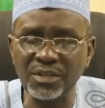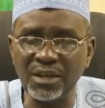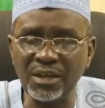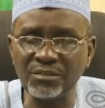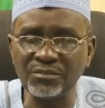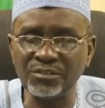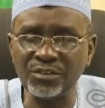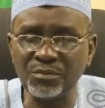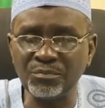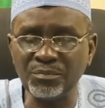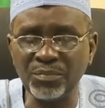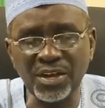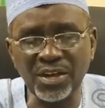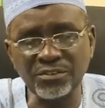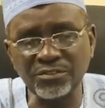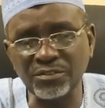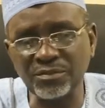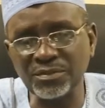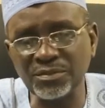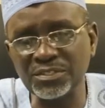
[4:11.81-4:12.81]
and some
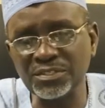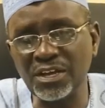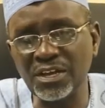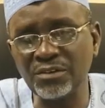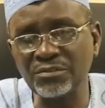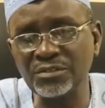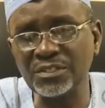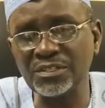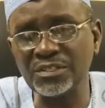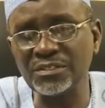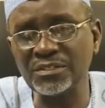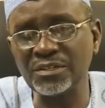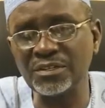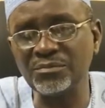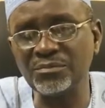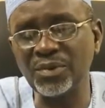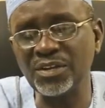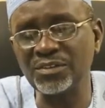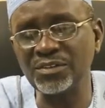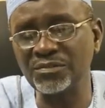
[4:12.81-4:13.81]
part of the
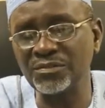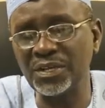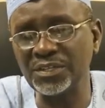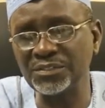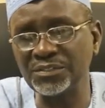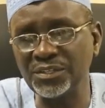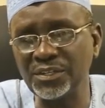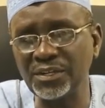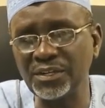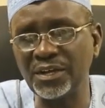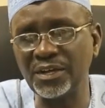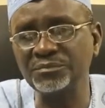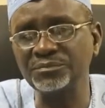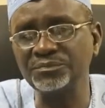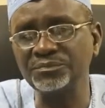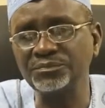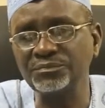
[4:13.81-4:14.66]
southeastern part of Nigeria